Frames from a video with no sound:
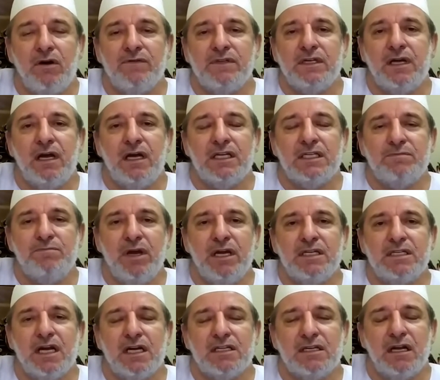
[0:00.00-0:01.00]
of the
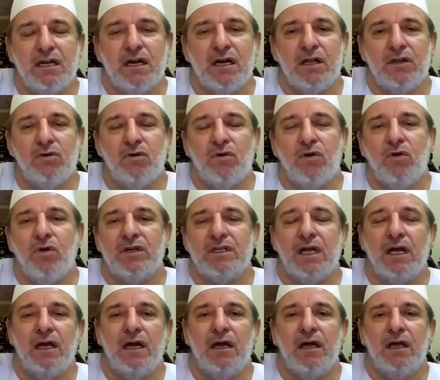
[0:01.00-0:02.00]
space accelerator or
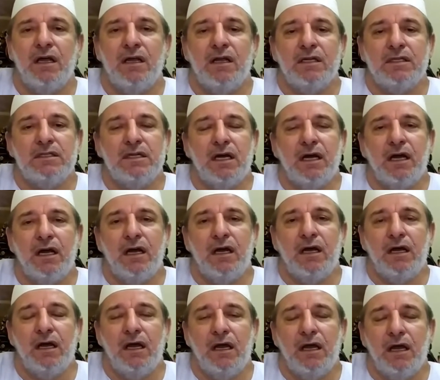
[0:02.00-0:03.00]
the
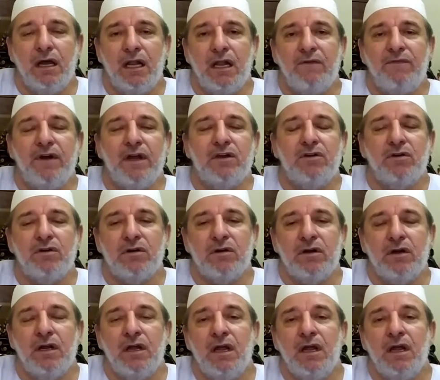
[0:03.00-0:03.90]
elevator.